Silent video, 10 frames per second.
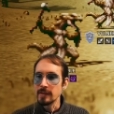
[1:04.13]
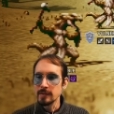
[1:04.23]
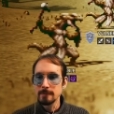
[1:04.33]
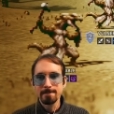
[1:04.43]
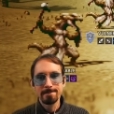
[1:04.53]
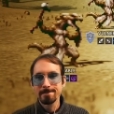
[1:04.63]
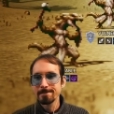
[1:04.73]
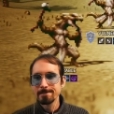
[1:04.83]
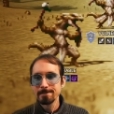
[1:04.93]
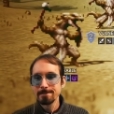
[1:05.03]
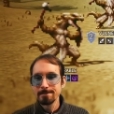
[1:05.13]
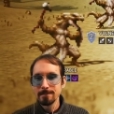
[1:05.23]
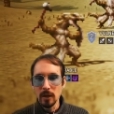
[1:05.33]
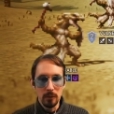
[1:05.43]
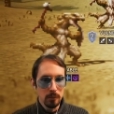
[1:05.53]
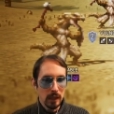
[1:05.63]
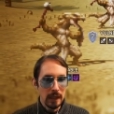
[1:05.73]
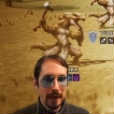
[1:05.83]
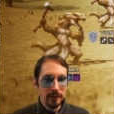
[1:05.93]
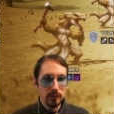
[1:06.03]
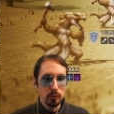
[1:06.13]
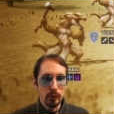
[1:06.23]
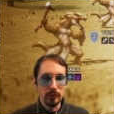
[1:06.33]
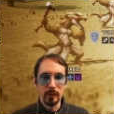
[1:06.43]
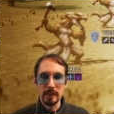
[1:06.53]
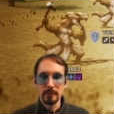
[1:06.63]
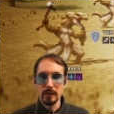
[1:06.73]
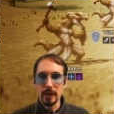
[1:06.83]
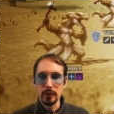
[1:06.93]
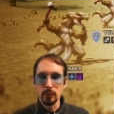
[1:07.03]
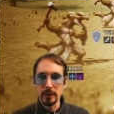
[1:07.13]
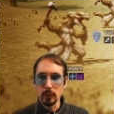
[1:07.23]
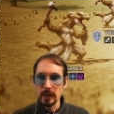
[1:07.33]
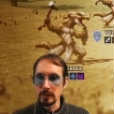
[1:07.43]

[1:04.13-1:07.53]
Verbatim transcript: ways. Alas, poor some I knew thee